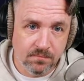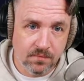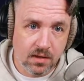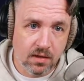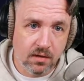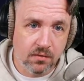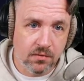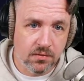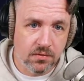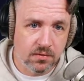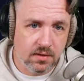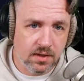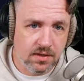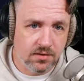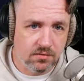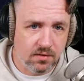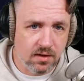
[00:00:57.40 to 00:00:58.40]
Although your
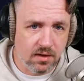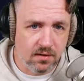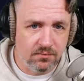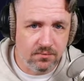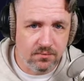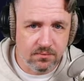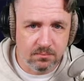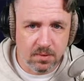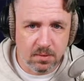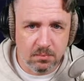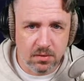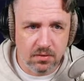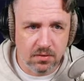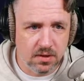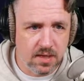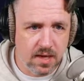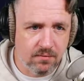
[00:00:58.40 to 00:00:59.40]
lights are off, maybe you
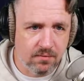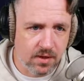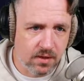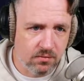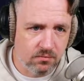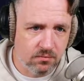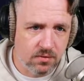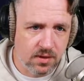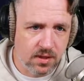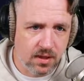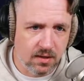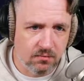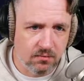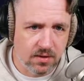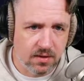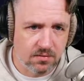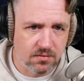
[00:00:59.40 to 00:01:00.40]
could navigate through the cave
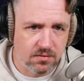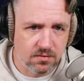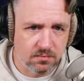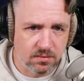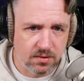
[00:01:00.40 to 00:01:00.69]
without disturbing